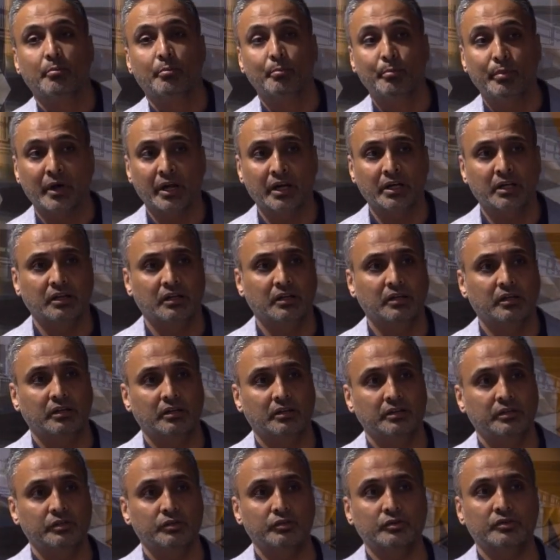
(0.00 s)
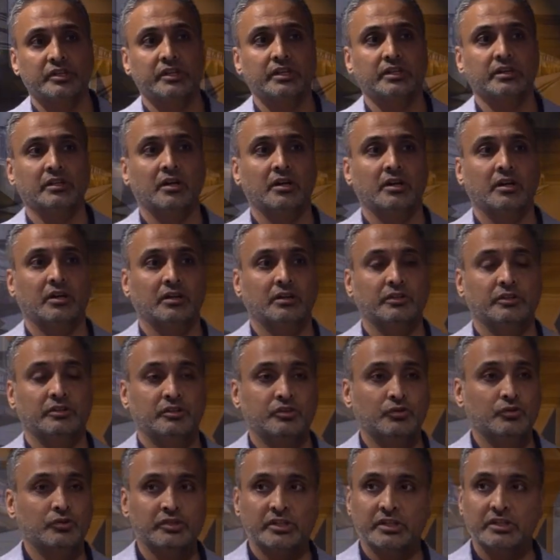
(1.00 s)
but using
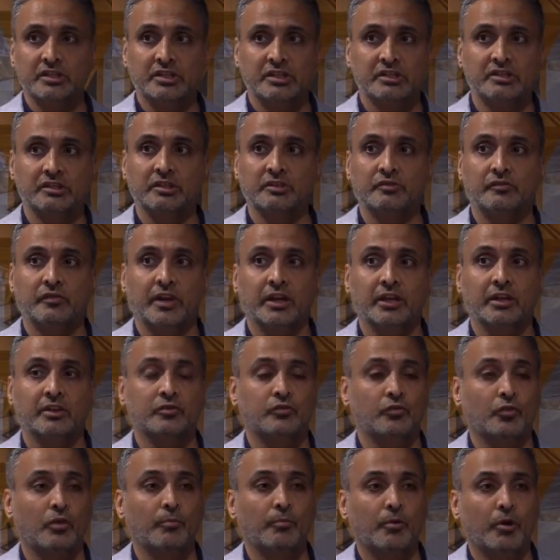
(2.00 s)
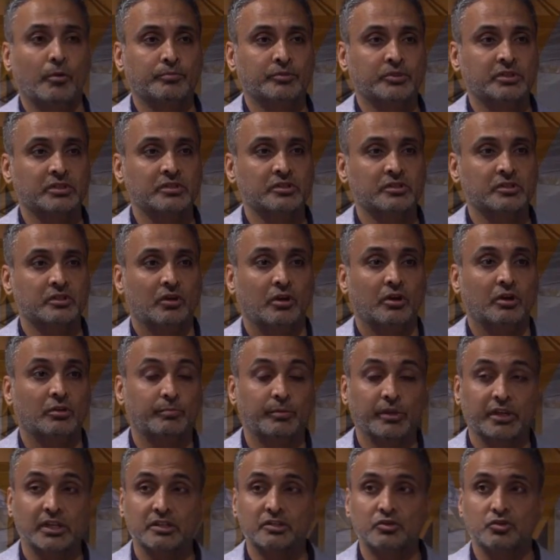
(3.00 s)
just the drag and drop options or
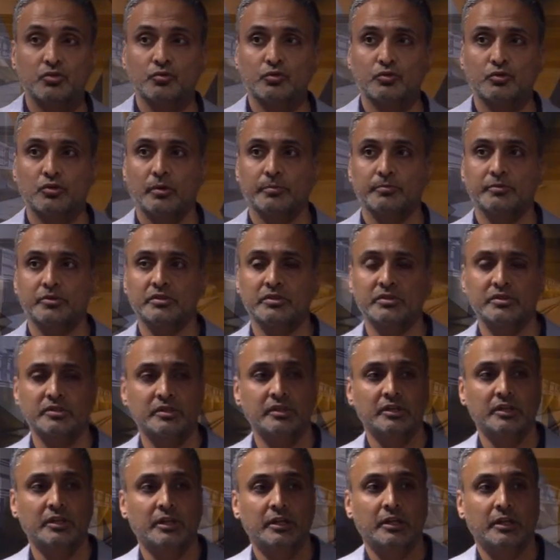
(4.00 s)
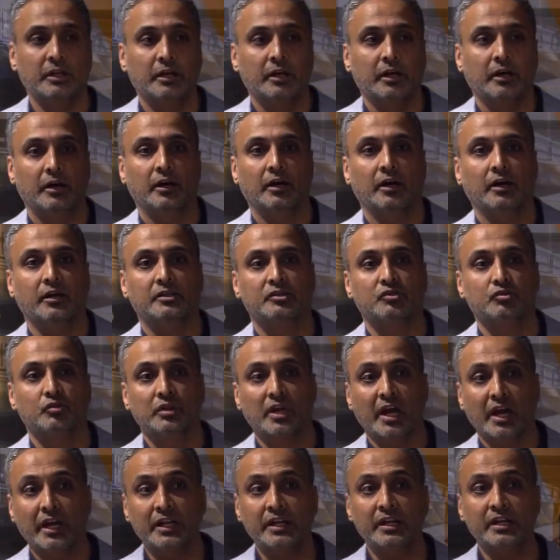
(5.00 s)
pick and choose options. So
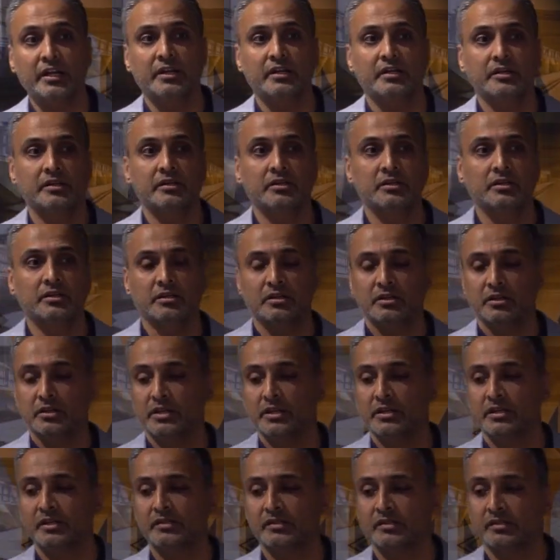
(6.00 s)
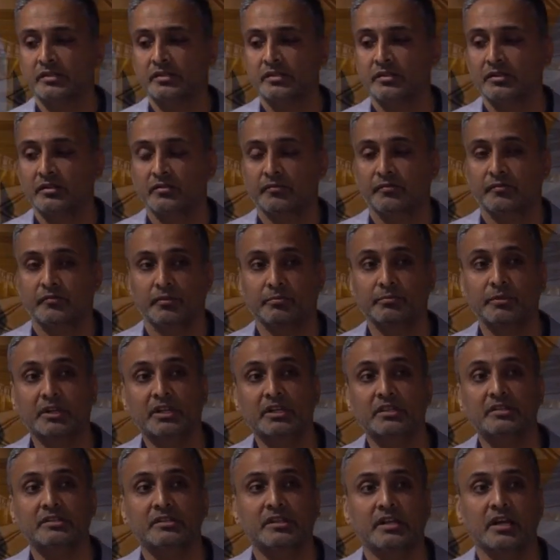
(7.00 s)
the idea here is from the
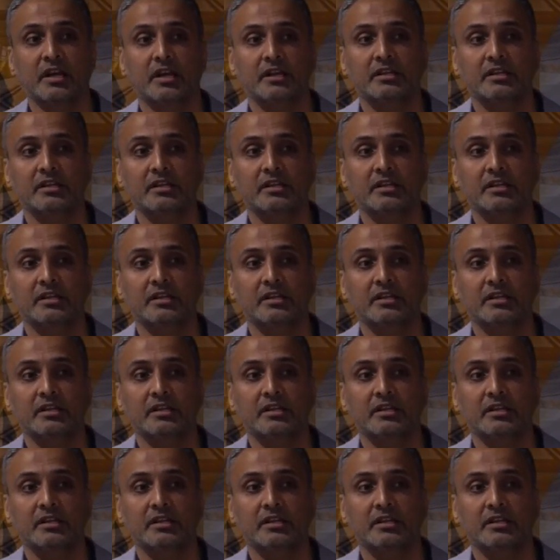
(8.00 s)
Conscia